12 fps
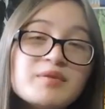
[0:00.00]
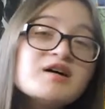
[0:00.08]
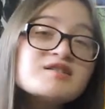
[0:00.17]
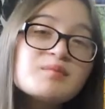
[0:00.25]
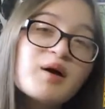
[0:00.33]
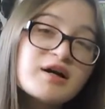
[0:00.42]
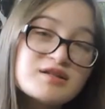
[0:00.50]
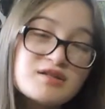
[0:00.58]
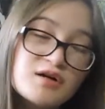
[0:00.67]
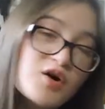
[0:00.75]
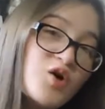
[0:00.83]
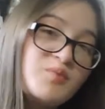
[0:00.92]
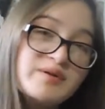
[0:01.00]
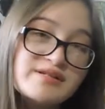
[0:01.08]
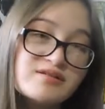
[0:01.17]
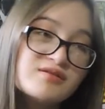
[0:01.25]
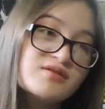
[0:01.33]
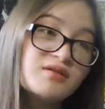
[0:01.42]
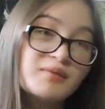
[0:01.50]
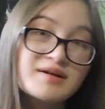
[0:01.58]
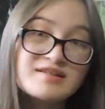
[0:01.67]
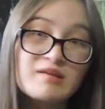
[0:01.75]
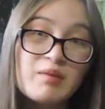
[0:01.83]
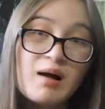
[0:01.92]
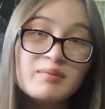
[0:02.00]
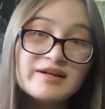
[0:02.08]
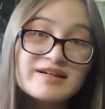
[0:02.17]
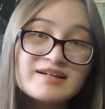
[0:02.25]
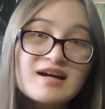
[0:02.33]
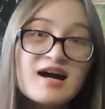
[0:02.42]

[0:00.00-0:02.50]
Because the park is not open to the rest of the public,